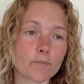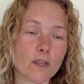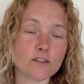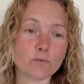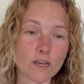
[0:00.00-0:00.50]

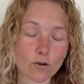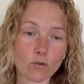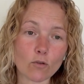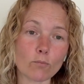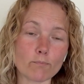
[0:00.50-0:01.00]
as we can
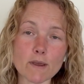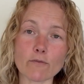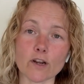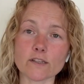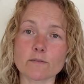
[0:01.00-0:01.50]
all
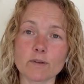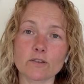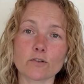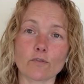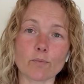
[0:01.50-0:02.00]
mirror to
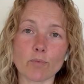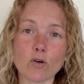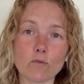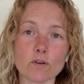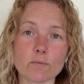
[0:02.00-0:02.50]
build a
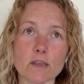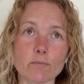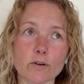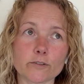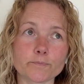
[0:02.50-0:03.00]
rapport with
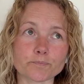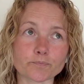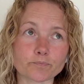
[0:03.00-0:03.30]
people,